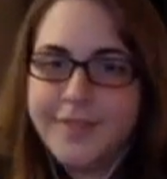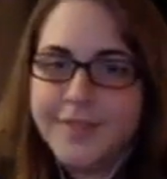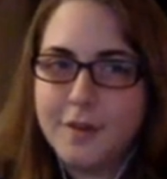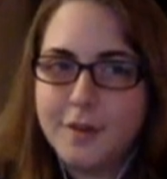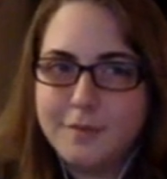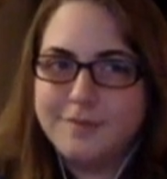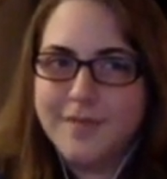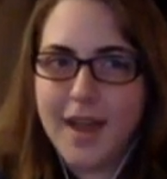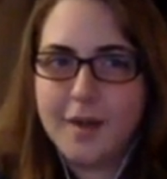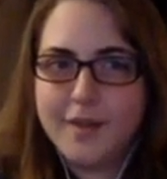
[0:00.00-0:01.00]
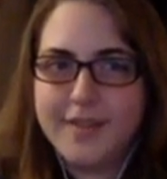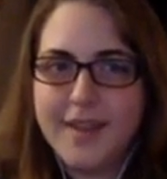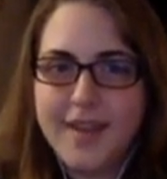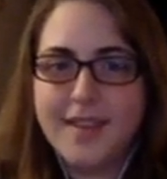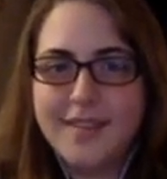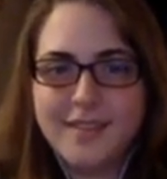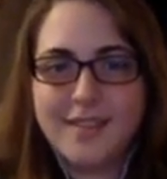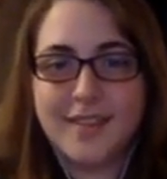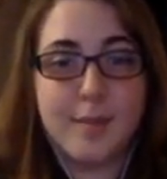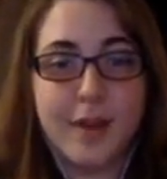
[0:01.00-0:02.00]
So I would say
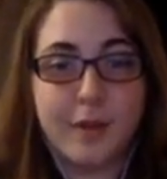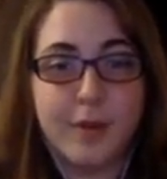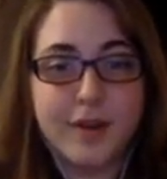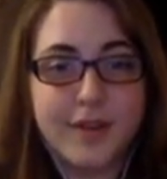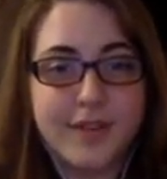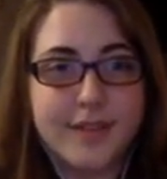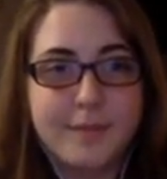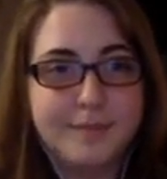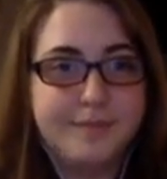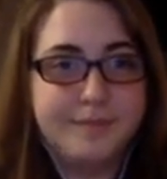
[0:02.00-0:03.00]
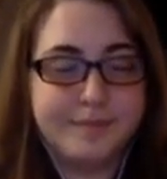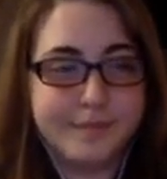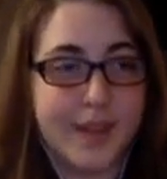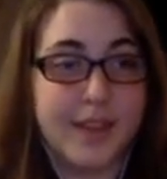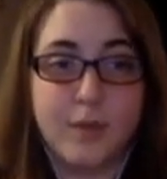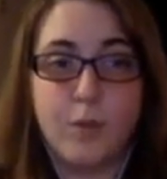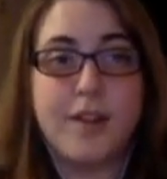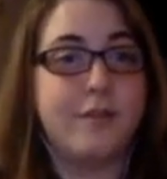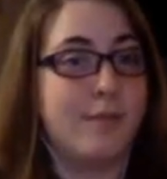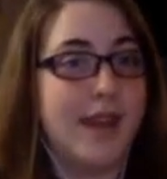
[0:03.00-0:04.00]
this model works. It's
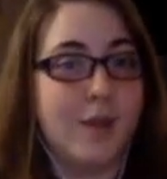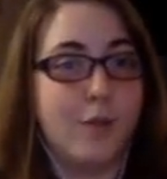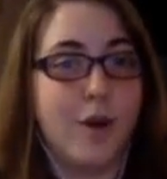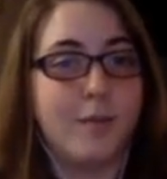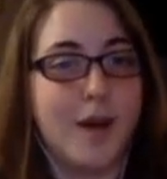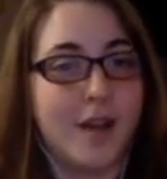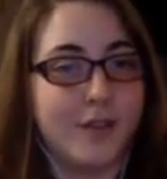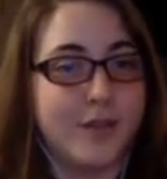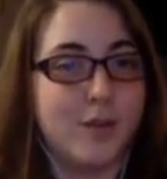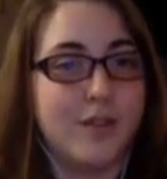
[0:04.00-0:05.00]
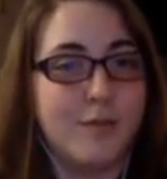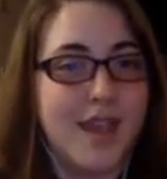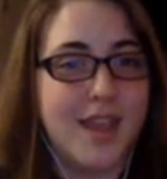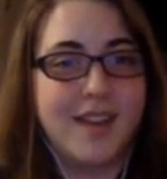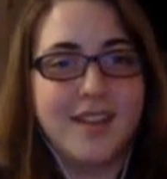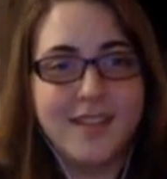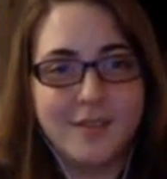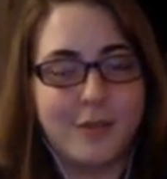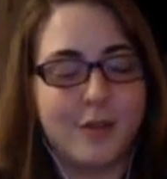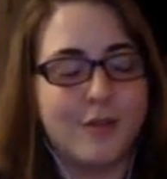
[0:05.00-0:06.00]
one of many models we've made
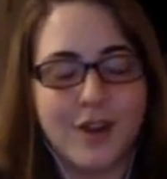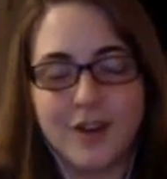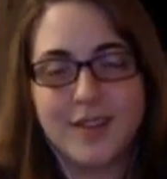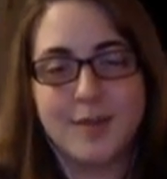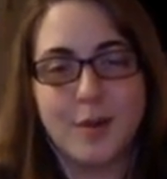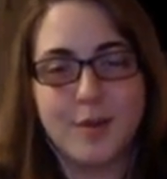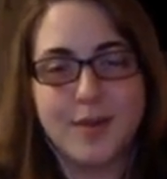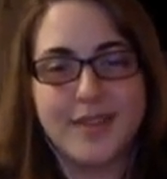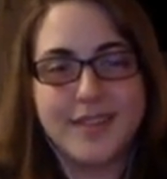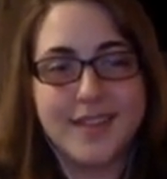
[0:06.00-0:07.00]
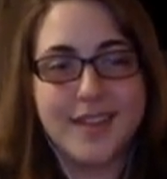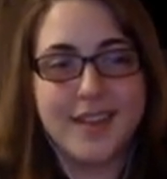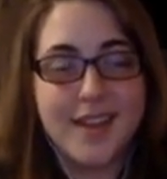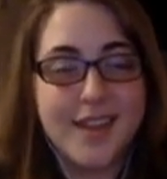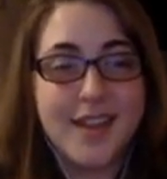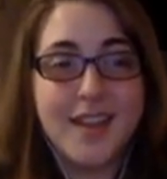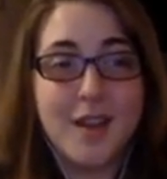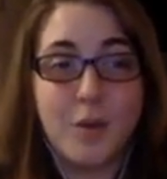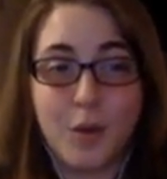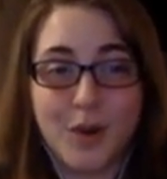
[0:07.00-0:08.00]
for various purposes that
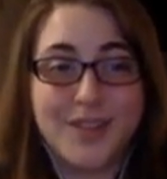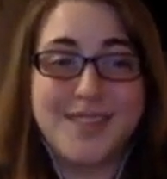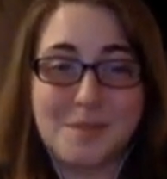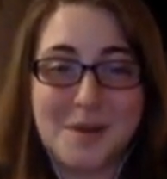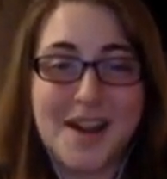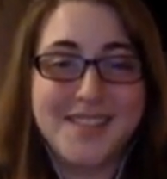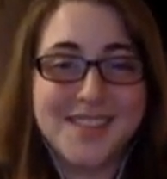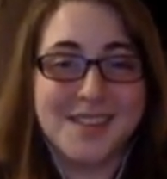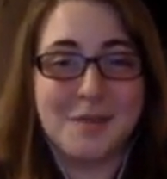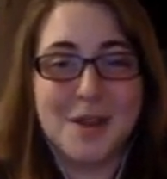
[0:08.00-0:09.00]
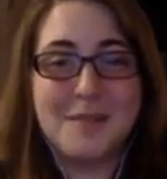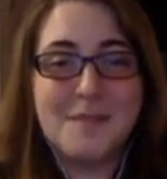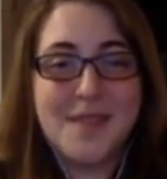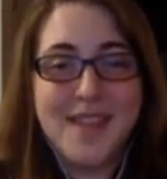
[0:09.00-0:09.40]
works surprisingly well.